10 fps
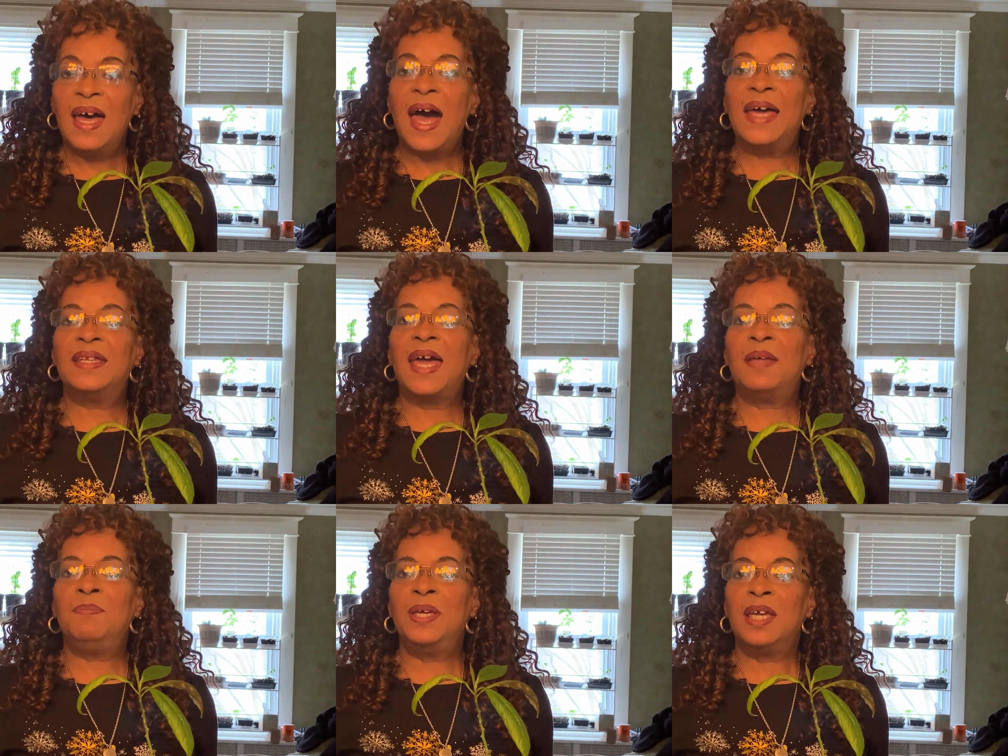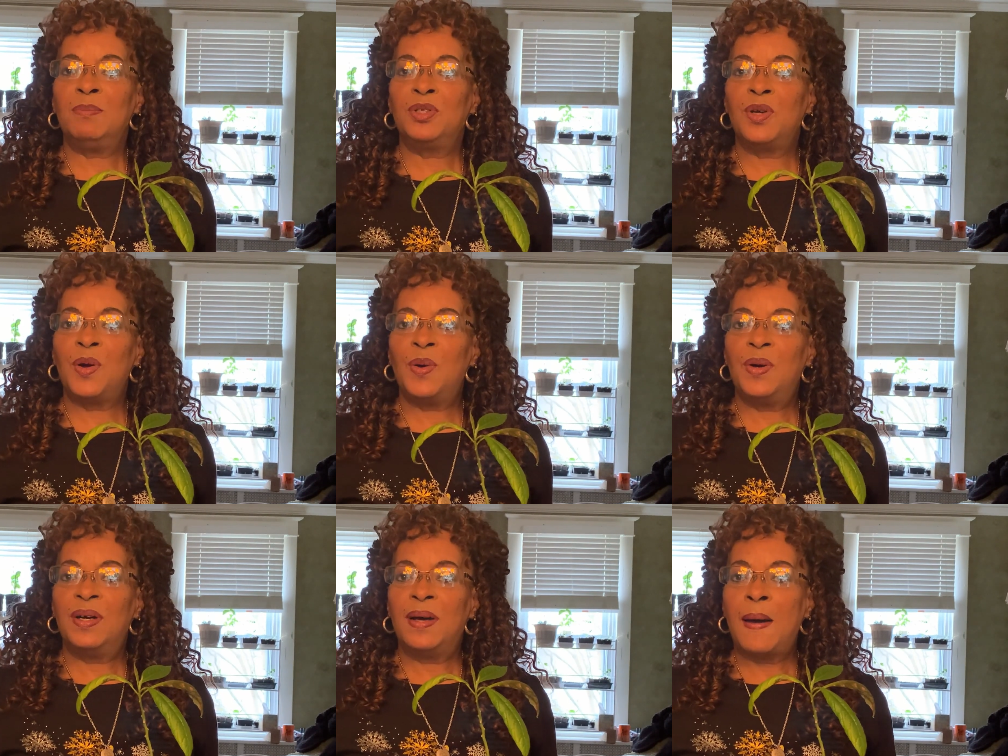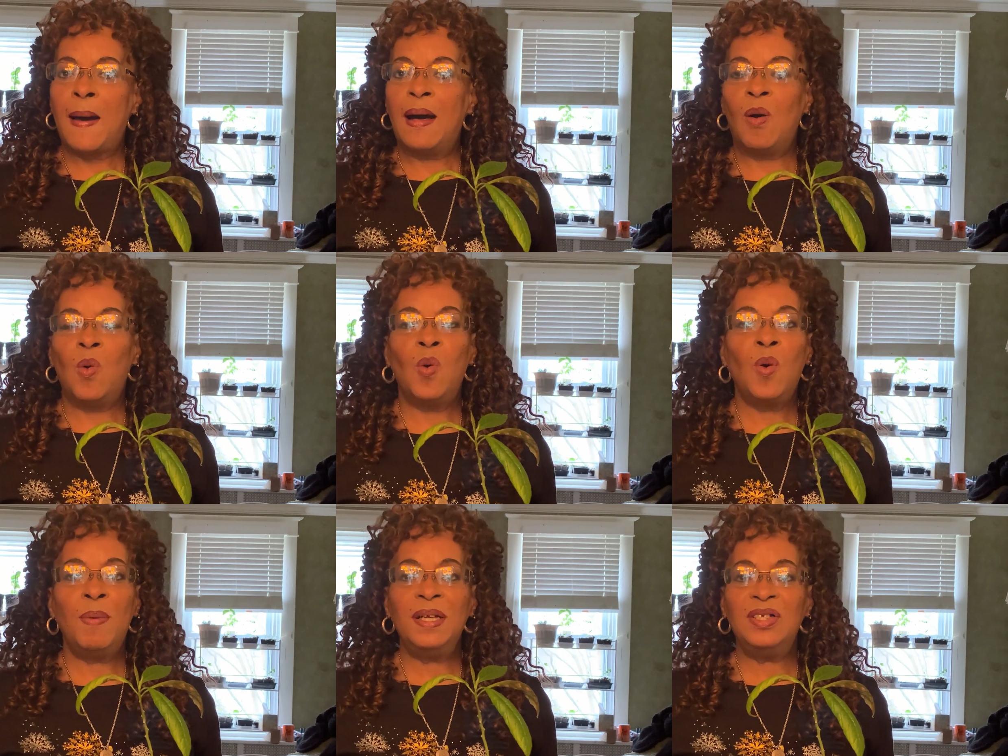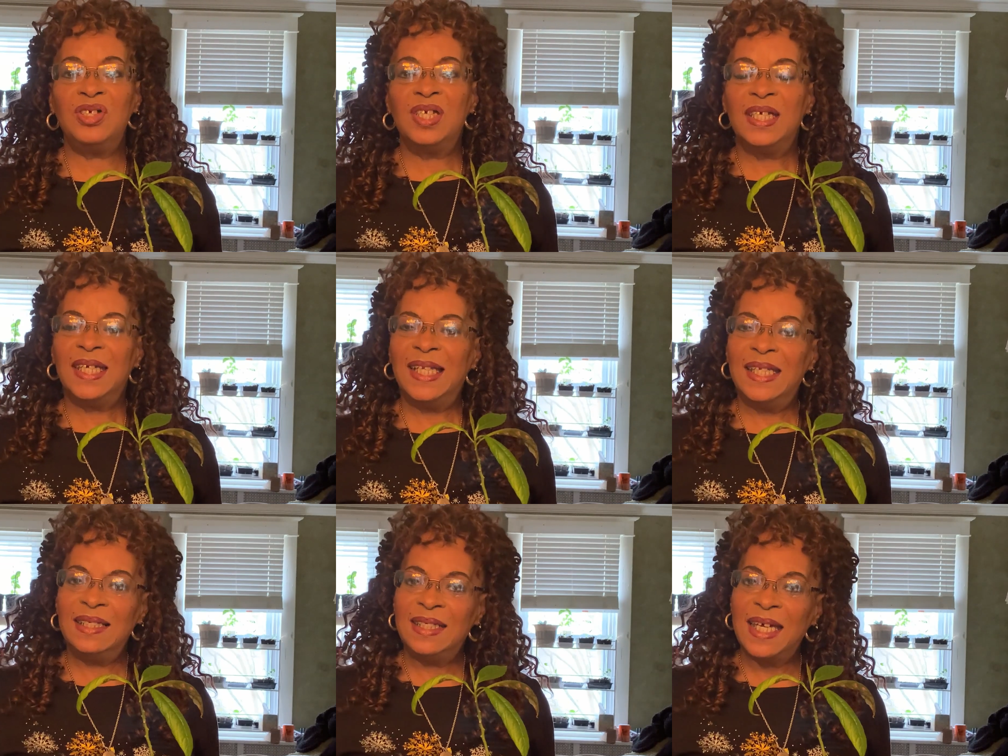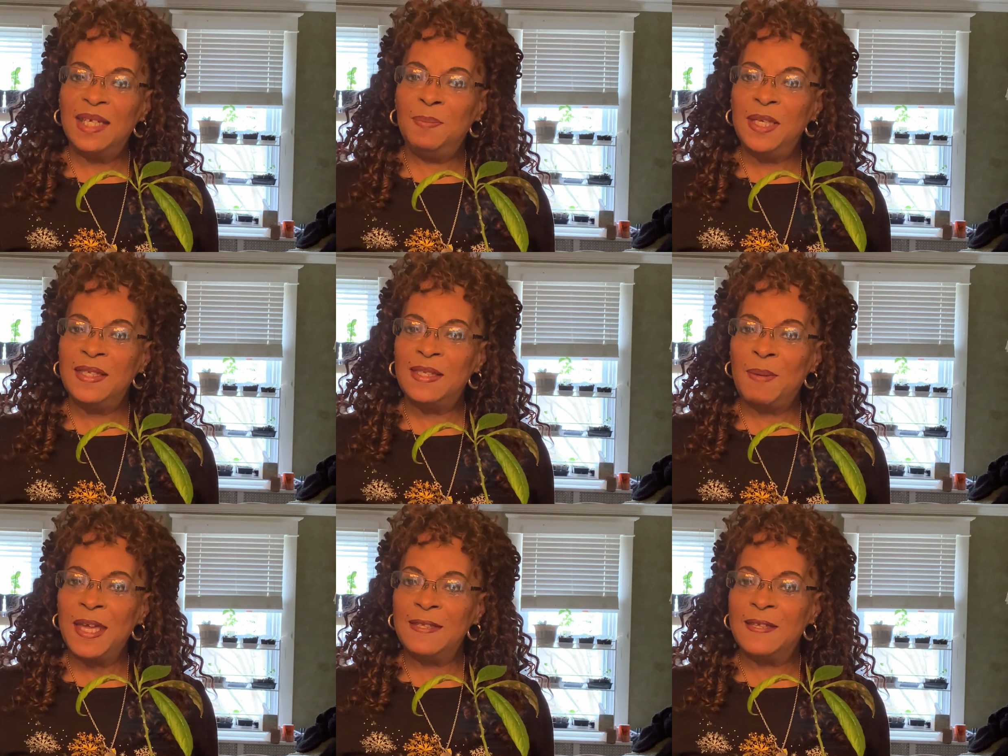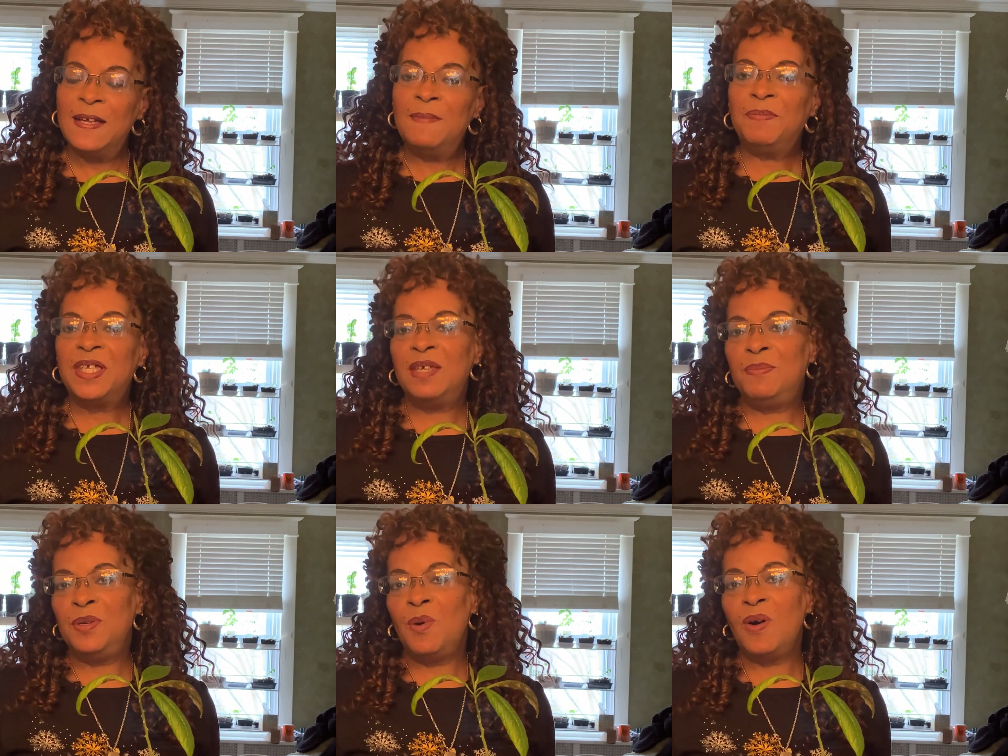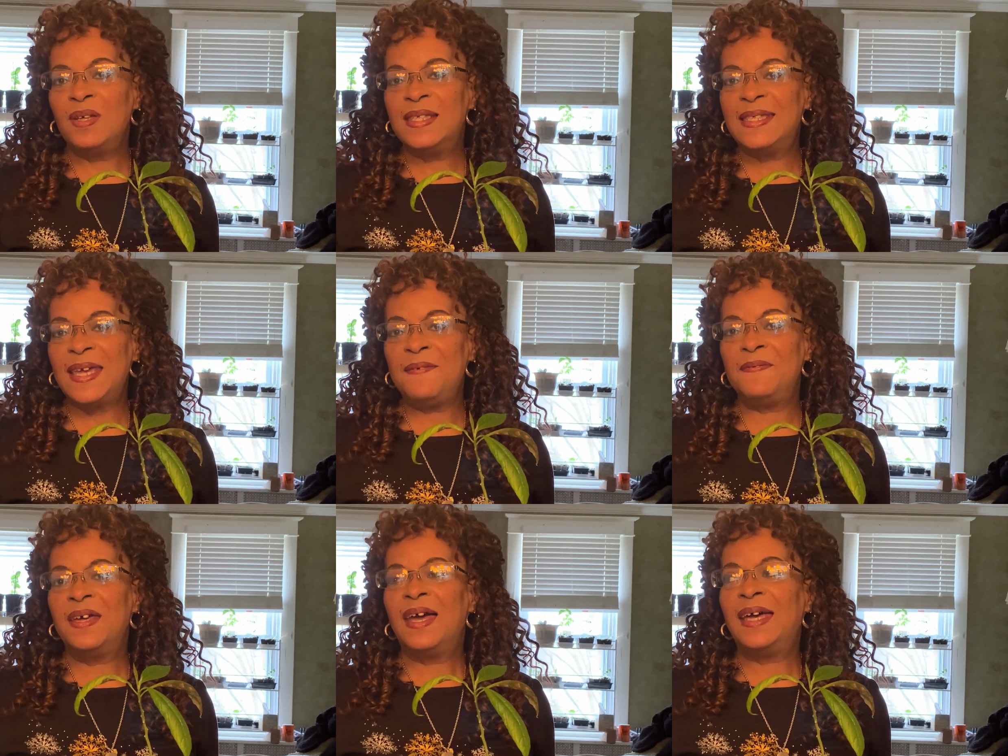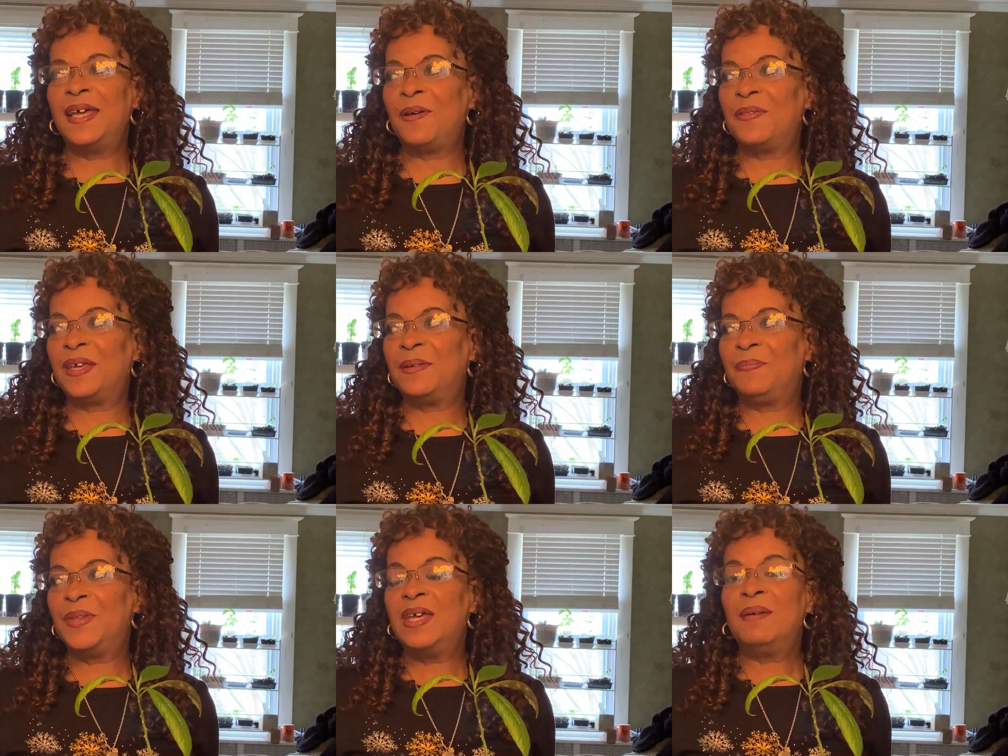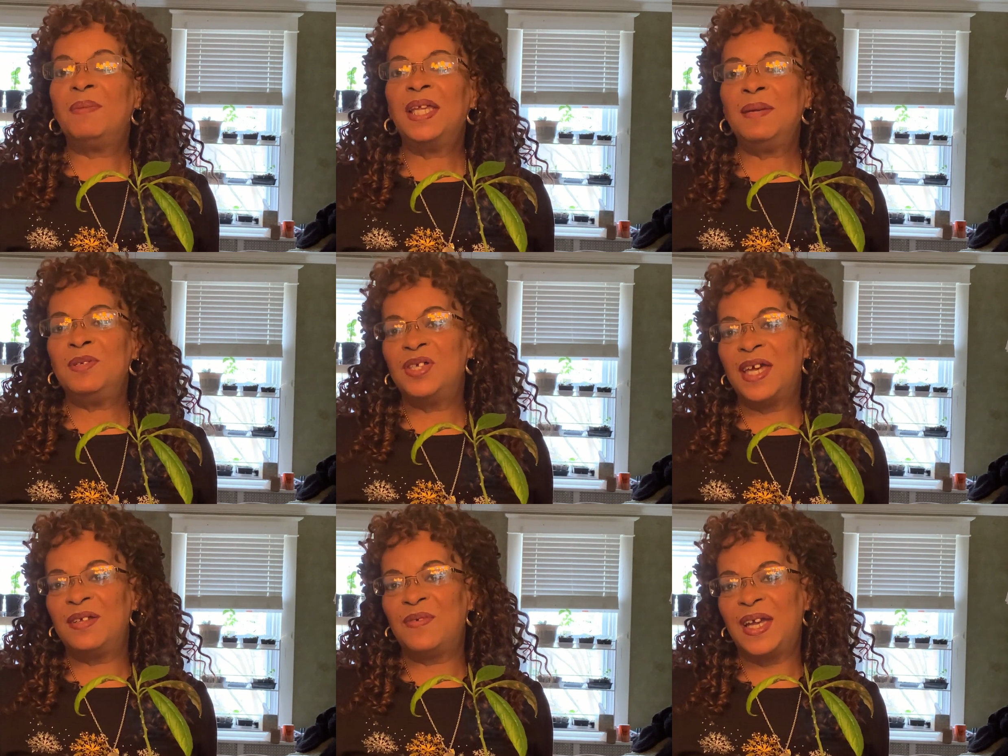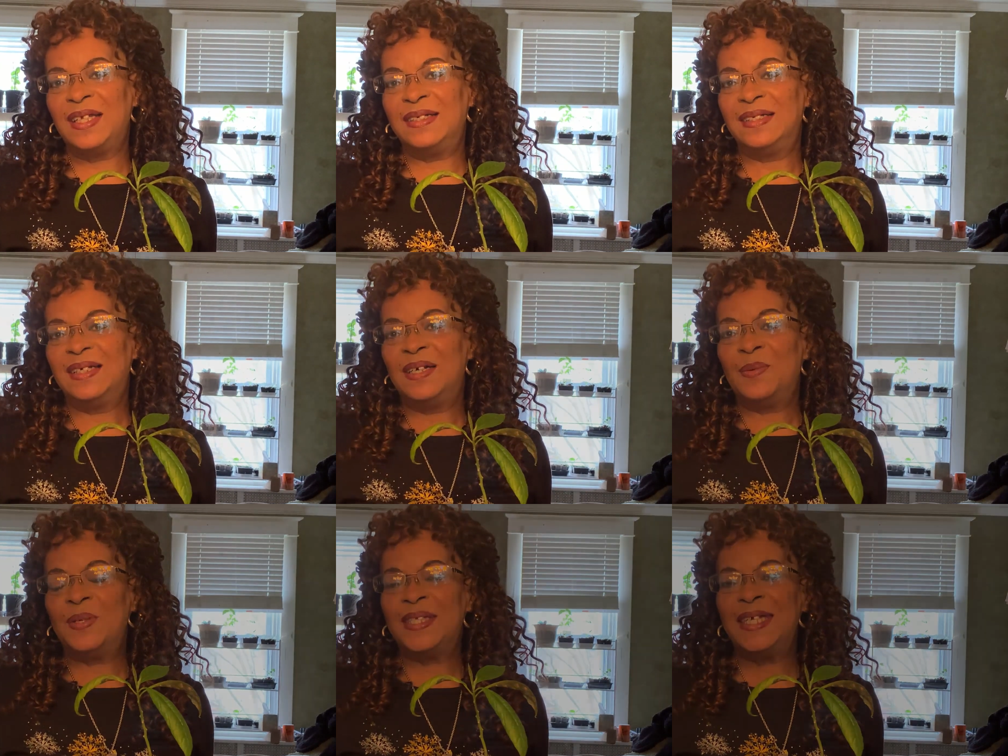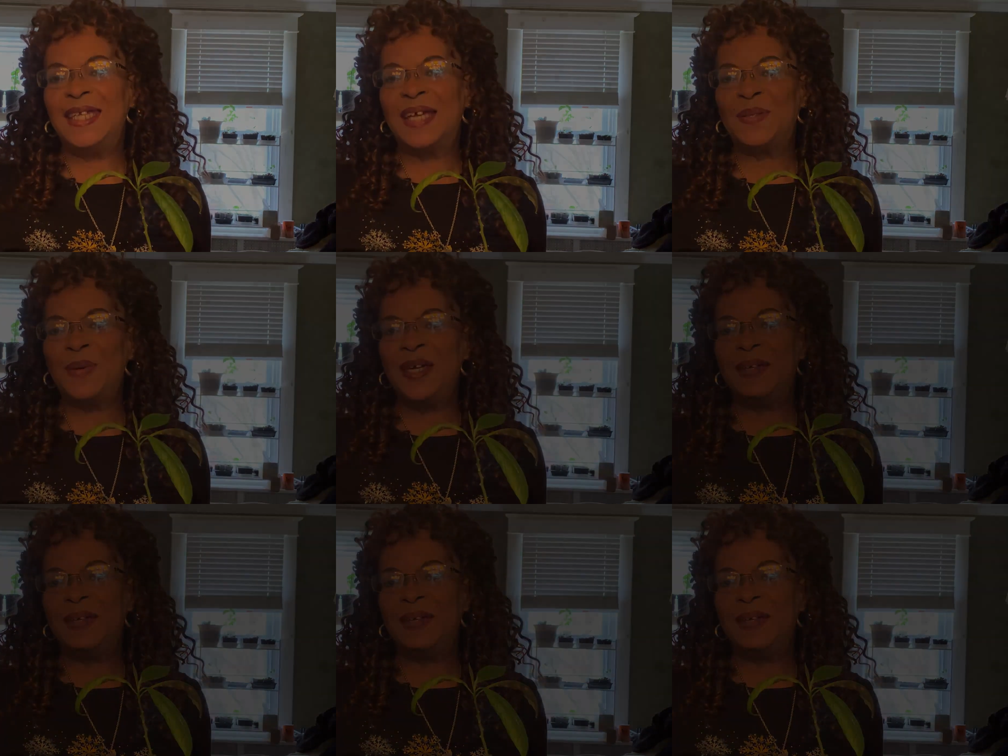and being able to grow a whole bunch in a little tiny piece of space to keep you all safe and healthy. My name is Shannon Wright. We'll see you next week.